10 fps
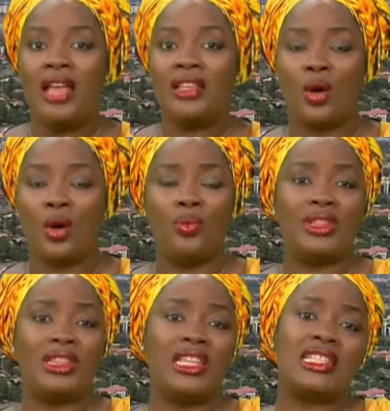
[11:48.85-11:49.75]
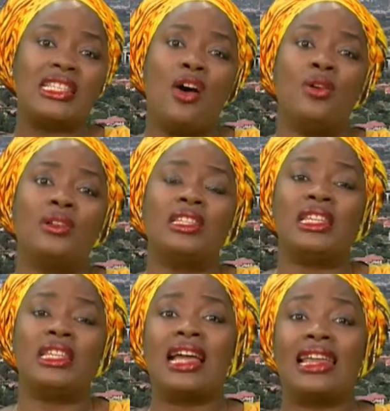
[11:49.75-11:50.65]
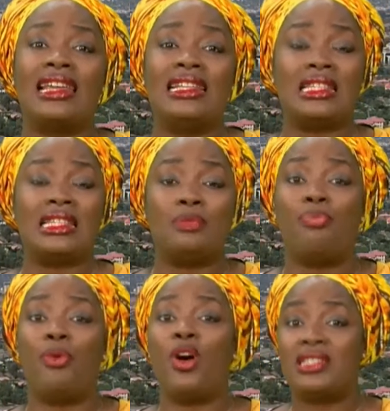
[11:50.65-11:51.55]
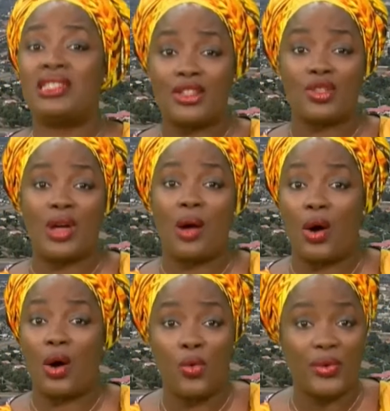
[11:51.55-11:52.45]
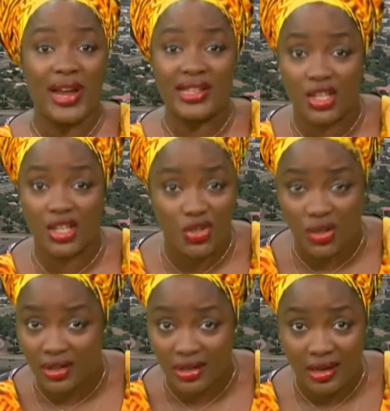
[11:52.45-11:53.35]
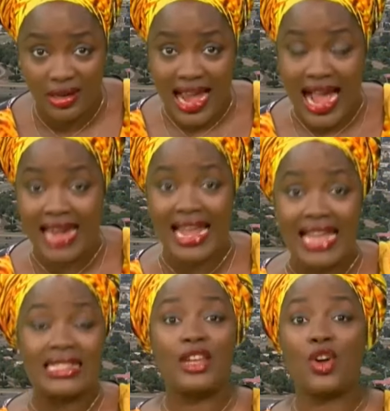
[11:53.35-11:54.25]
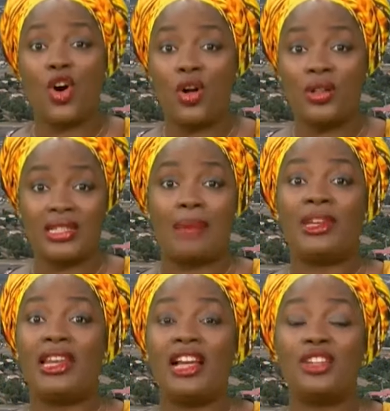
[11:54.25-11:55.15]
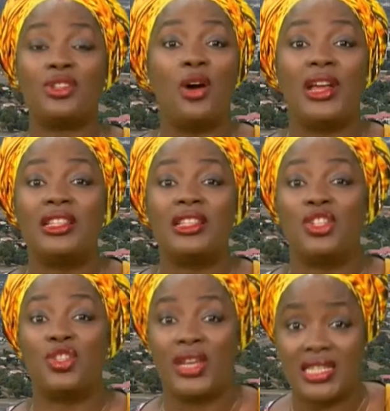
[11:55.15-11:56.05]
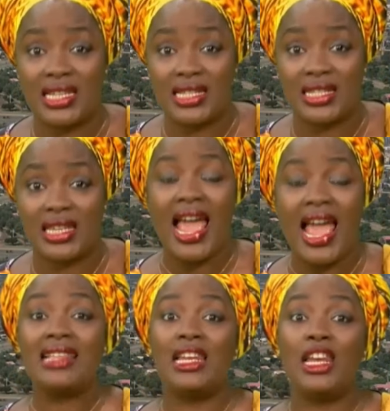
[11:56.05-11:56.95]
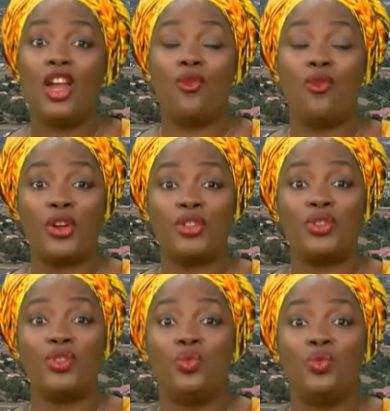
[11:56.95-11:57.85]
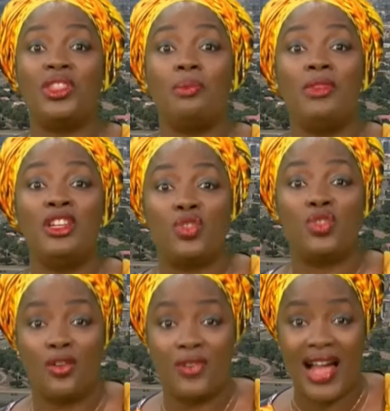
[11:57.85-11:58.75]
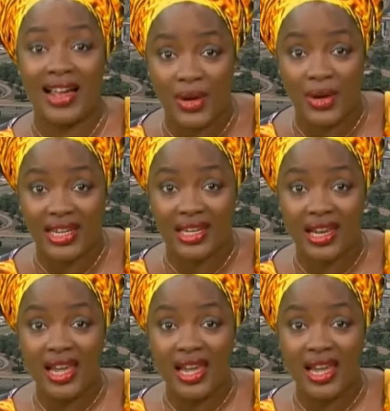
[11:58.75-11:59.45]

So these are all the things that it's, it boils down to our orientation. True. And I say it all the time. The National Orientation Agency has a lot of work to do with the Ministry of Agric.